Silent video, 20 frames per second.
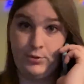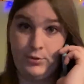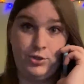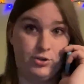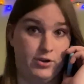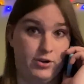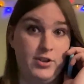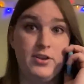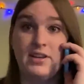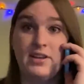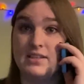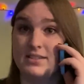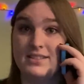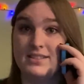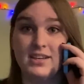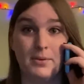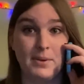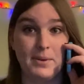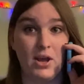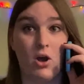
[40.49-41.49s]
sure you can
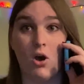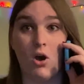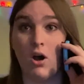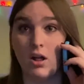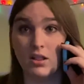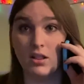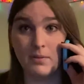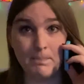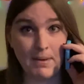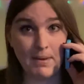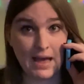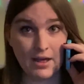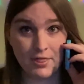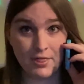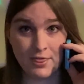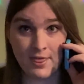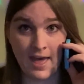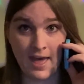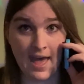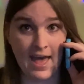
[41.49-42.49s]
tell me all
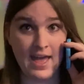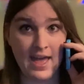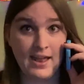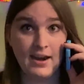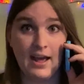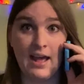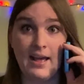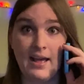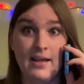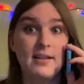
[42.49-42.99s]
about that.